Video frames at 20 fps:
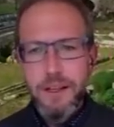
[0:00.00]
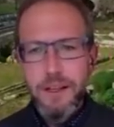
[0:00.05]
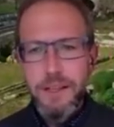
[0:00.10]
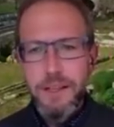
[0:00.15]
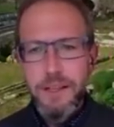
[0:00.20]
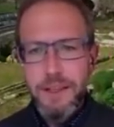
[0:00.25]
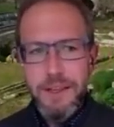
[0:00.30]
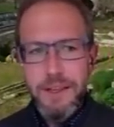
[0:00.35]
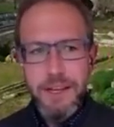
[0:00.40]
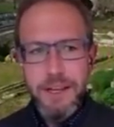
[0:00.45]

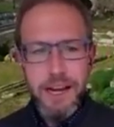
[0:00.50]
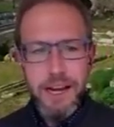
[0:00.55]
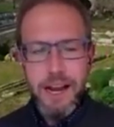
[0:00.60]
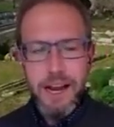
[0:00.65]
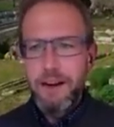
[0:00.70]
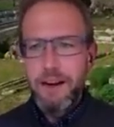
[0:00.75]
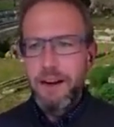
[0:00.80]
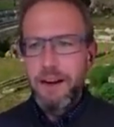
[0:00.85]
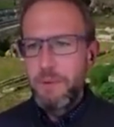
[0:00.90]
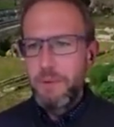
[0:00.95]
The Athenian
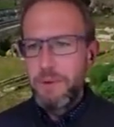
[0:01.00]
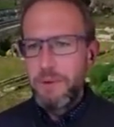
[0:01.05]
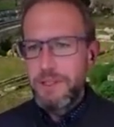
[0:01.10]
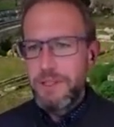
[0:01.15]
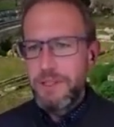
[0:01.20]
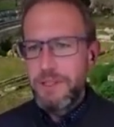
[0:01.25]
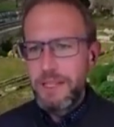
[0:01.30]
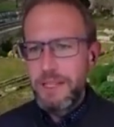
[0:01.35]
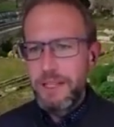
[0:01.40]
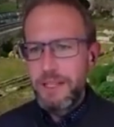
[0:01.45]
Agora was
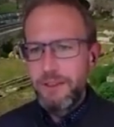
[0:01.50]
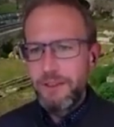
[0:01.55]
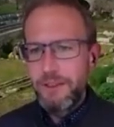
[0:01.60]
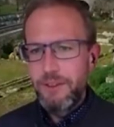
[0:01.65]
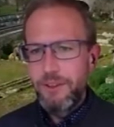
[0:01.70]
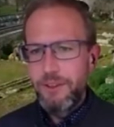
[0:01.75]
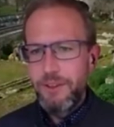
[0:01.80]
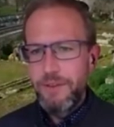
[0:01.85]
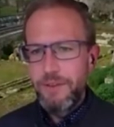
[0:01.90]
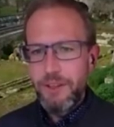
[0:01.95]
the
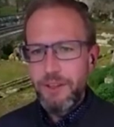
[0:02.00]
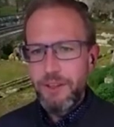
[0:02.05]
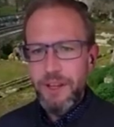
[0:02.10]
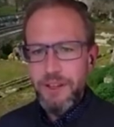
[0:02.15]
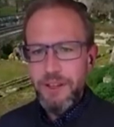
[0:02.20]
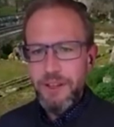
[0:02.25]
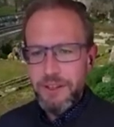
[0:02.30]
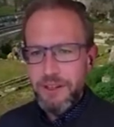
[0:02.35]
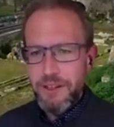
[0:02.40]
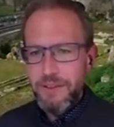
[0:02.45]
civic
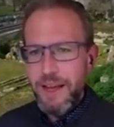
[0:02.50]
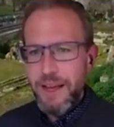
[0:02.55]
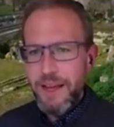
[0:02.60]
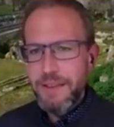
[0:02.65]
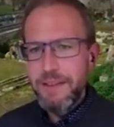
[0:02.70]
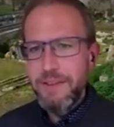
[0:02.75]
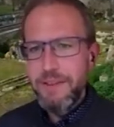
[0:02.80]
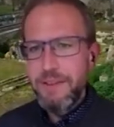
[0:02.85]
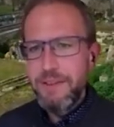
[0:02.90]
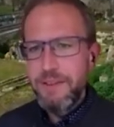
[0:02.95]
center of
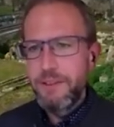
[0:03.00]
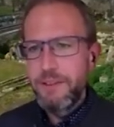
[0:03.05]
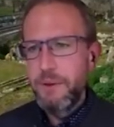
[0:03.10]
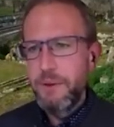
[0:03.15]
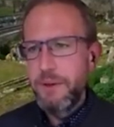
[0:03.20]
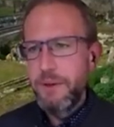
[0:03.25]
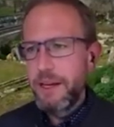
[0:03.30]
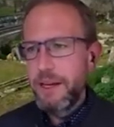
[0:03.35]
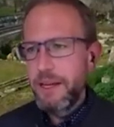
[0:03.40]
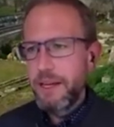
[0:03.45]
Athens, so
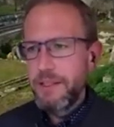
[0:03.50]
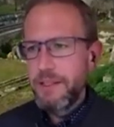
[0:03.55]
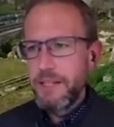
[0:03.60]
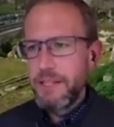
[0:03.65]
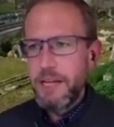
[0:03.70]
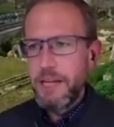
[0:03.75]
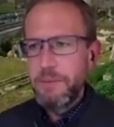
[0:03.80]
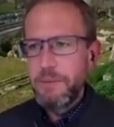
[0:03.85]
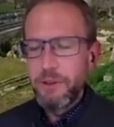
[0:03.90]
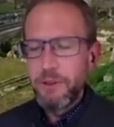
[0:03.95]
it
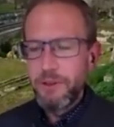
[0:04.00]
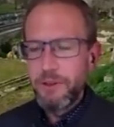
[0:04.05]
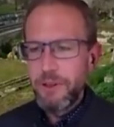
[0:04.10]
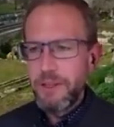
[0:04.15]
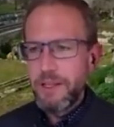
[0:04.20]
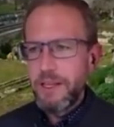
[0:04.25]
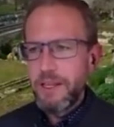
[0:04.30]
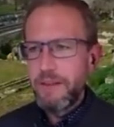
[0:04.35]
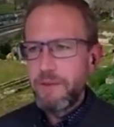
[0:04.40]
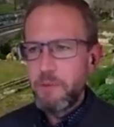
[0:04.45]
contained most of
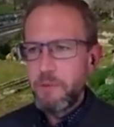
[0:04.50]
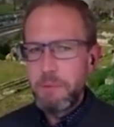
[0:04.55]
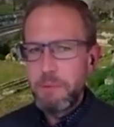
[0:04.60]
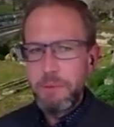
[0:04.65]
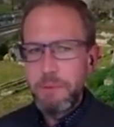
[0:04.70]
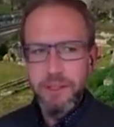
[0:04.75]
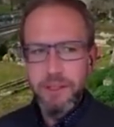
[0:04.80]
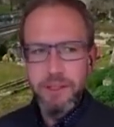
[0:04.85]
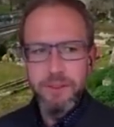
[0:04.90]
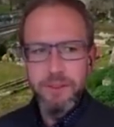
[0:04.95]
the government
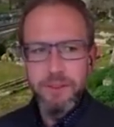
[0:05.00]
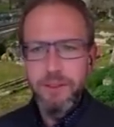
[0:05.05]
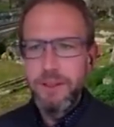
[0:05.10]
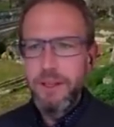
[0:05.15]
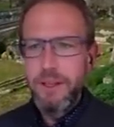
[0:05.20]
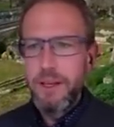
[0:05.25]
buildings.